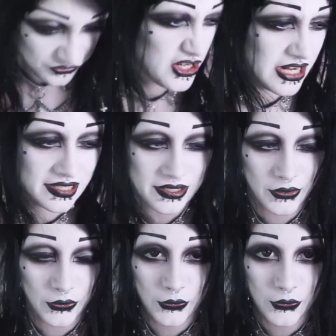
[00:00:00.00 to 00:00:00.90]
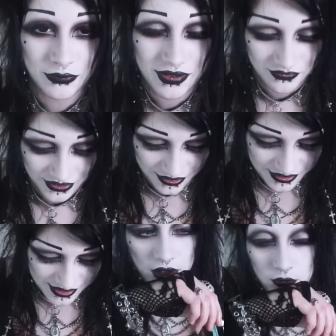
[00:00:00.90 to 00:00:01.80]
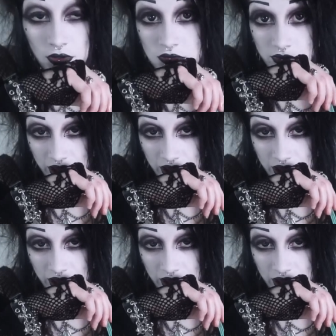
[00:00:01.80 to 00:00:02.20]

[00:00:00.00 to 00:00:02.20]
jelly goo on my fingers. I washed my